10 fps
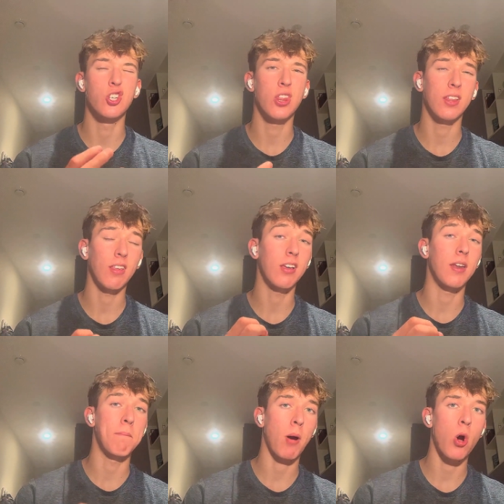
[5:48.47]
Do you think they
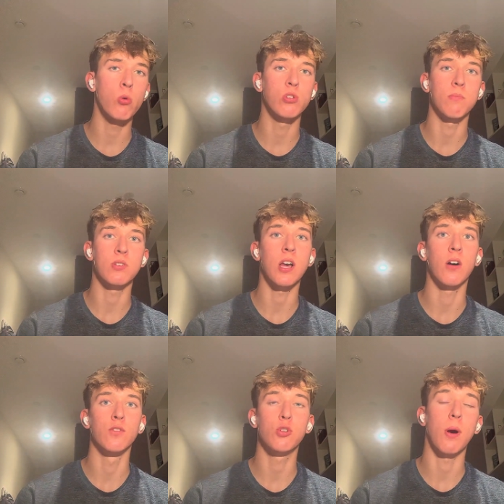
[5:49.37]
can impose
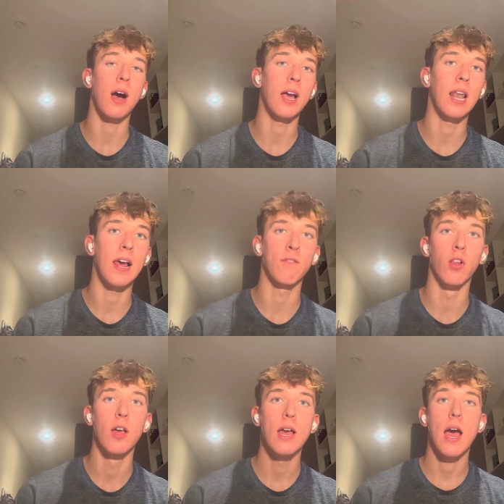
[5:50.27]
themselves to a higher
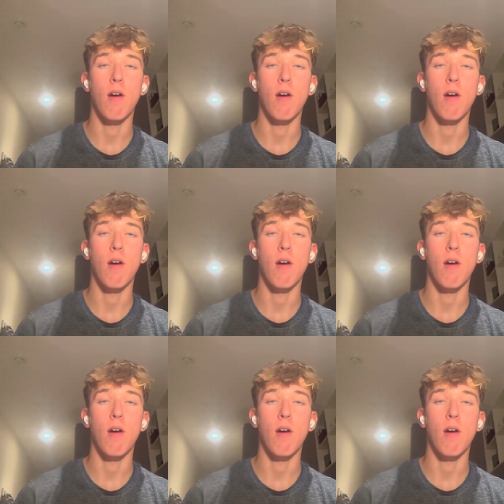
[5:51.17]
level